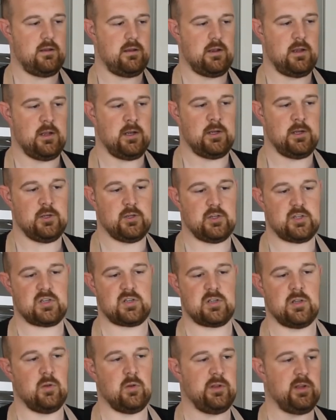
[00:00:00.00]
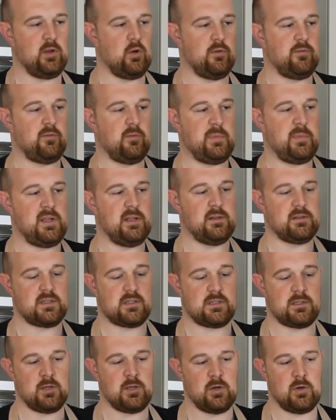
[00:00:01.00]
And you just slowly go from heel
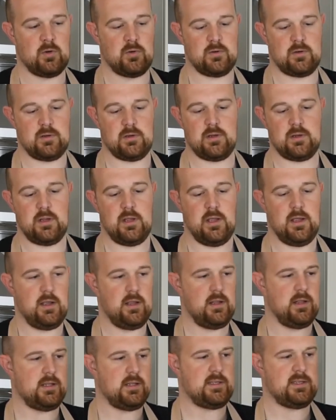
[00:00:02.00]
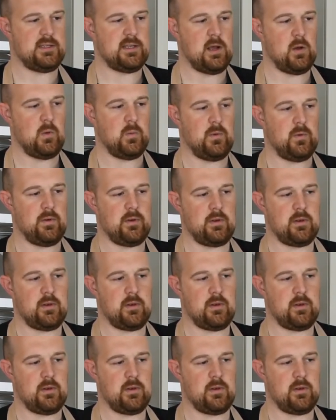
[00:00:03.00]
to toe, down